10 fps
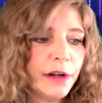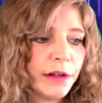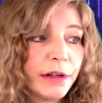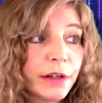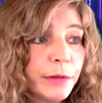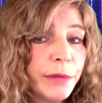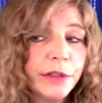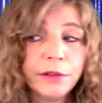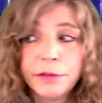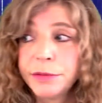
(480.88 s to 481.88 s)
I'm going to come
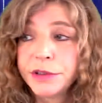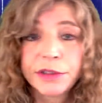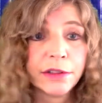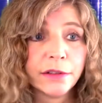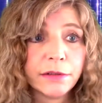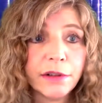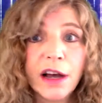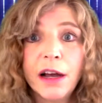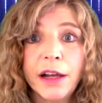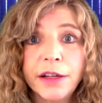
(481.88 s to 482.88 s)
here and I'm just going to
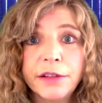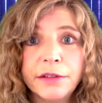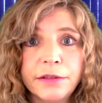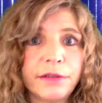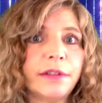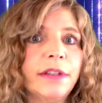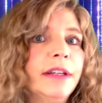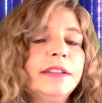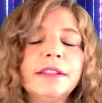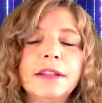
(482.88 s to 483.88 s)
hide.
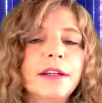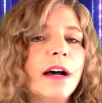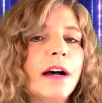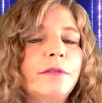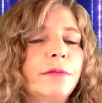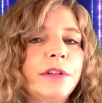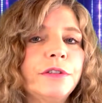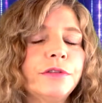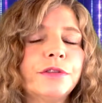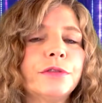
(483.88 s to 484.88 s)
That's not what
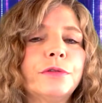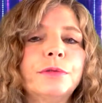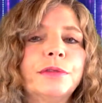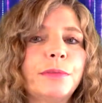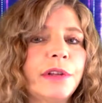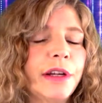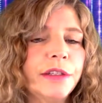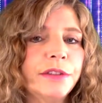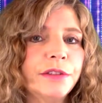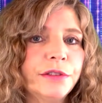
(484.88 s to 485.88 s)
your soul was
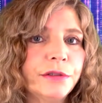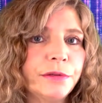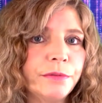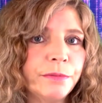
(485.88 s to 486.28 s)
planning to do.